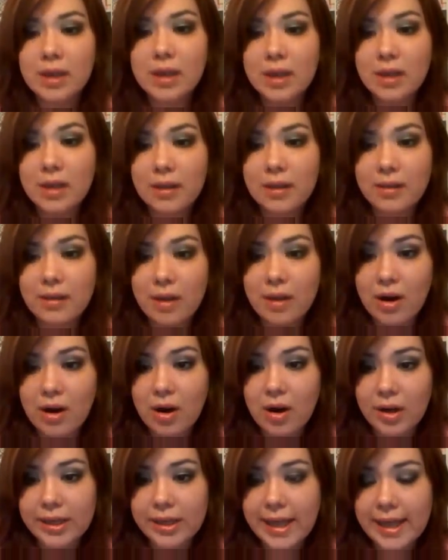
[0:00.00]
the
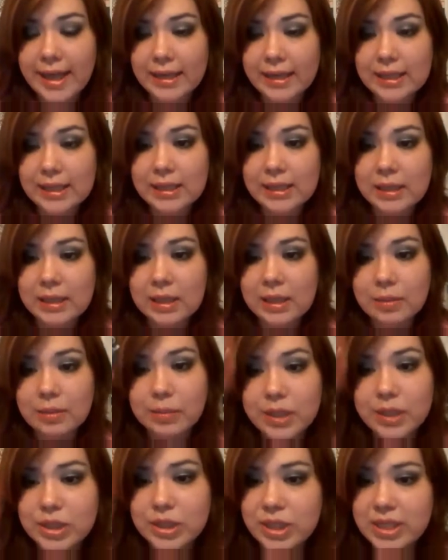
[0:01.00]
hard candy
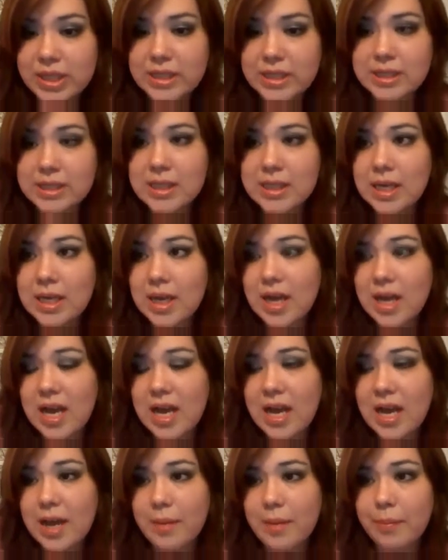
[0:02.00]
blushes.
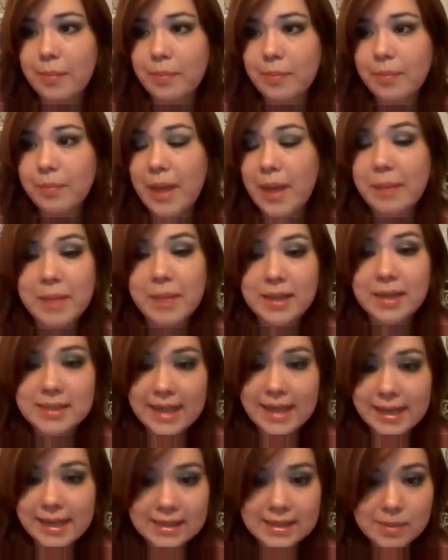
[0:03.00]
Um, I'm not saying
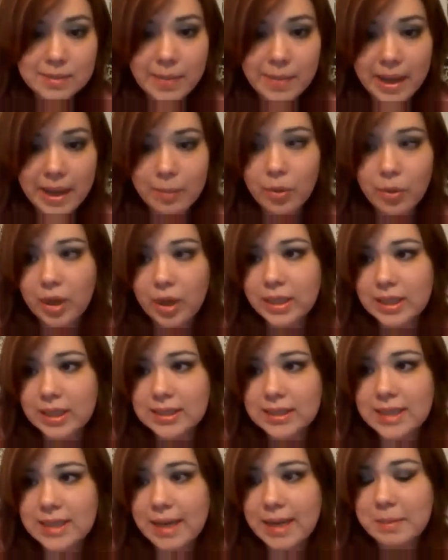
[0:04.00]
it's a bad product,
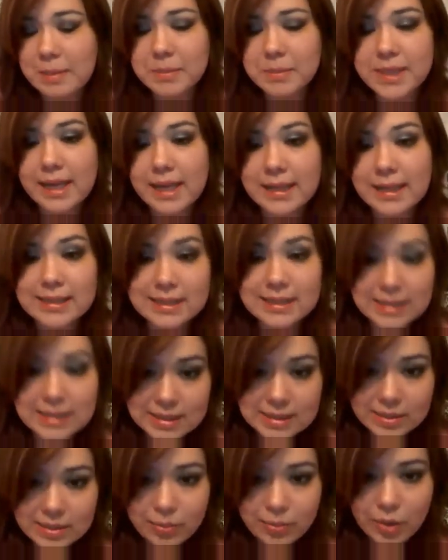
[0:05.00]
I'm saying it's a
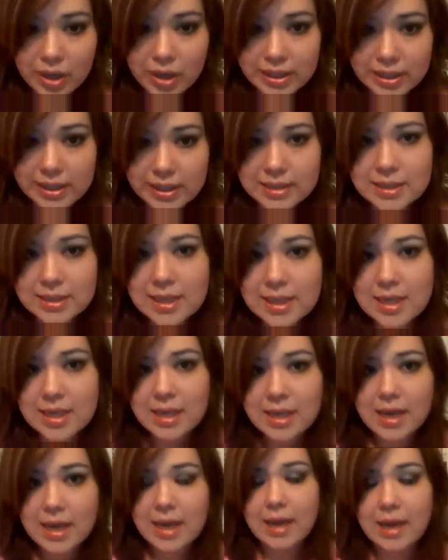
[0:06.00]
decent product,
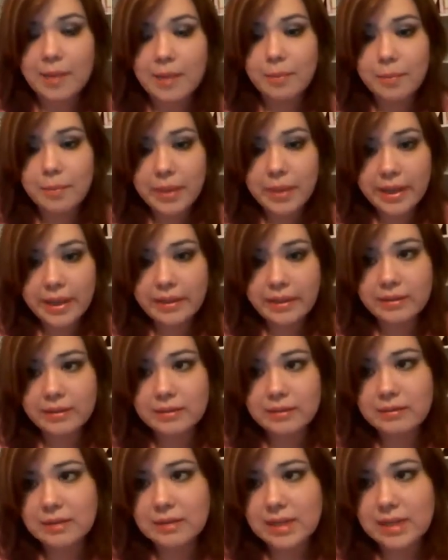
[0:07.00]
um, but
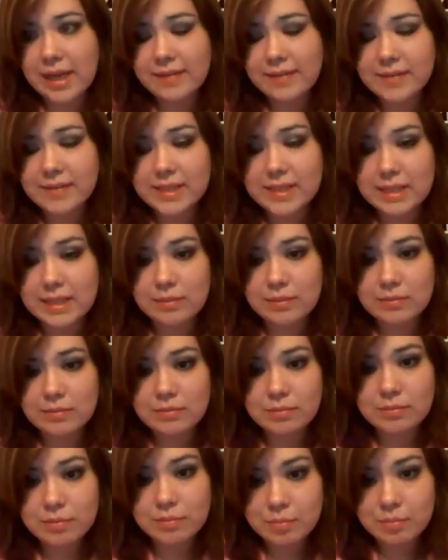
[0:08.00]
I've seen
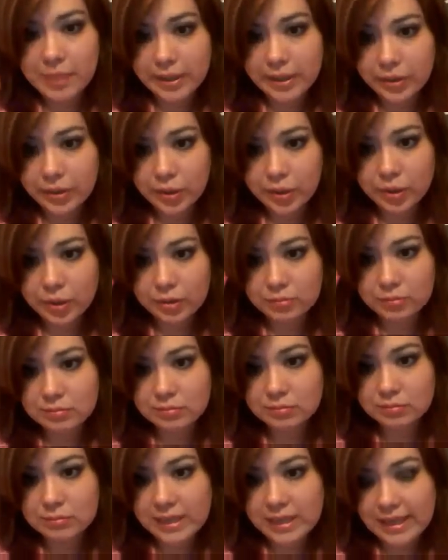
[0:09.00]
better
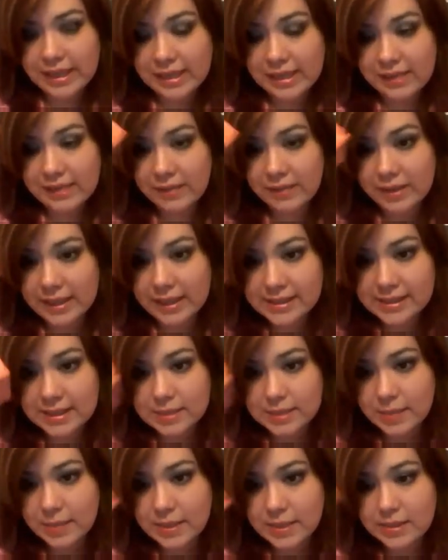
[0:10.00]
and even less
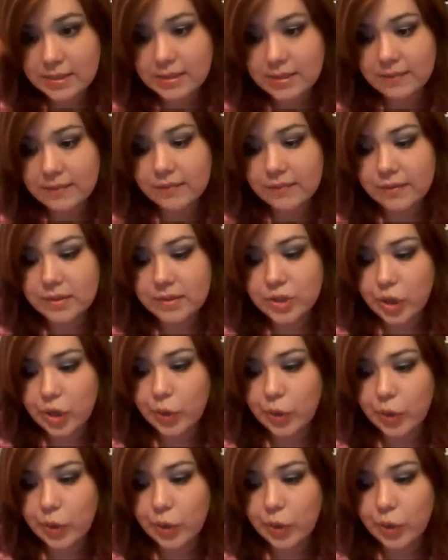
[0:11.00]
expensive. So